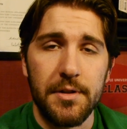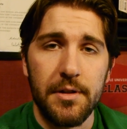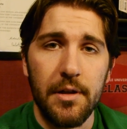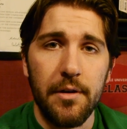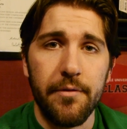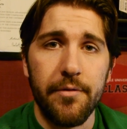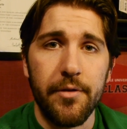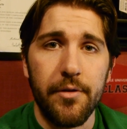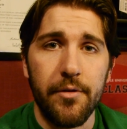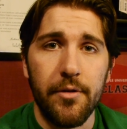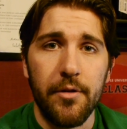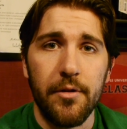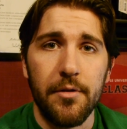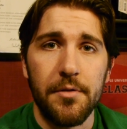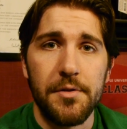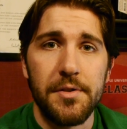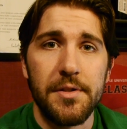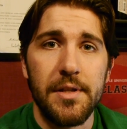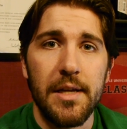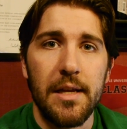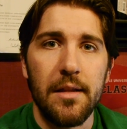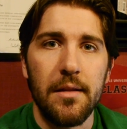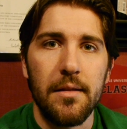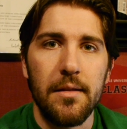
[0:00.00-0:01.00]
governor
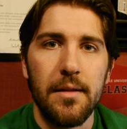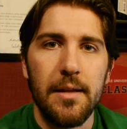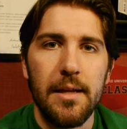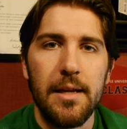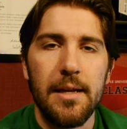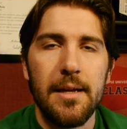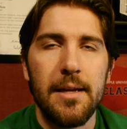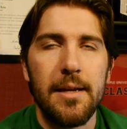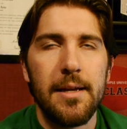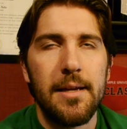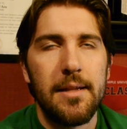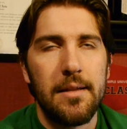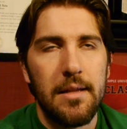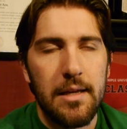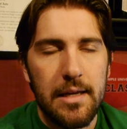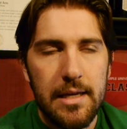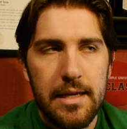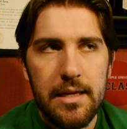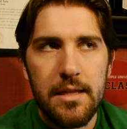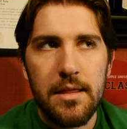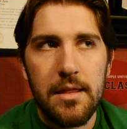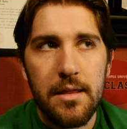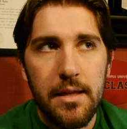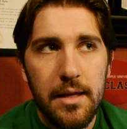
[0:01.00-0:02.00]
said that
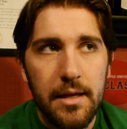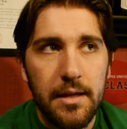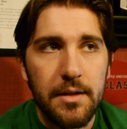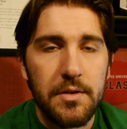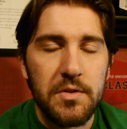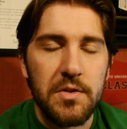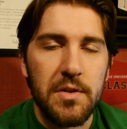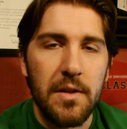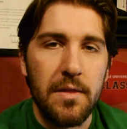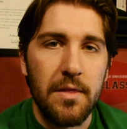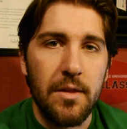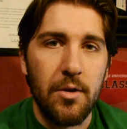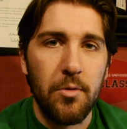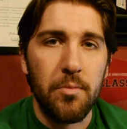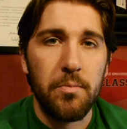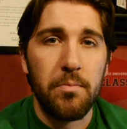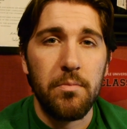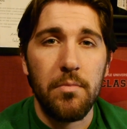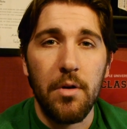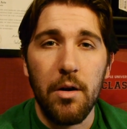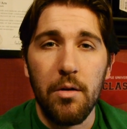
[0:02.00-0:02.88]
he thinks that they're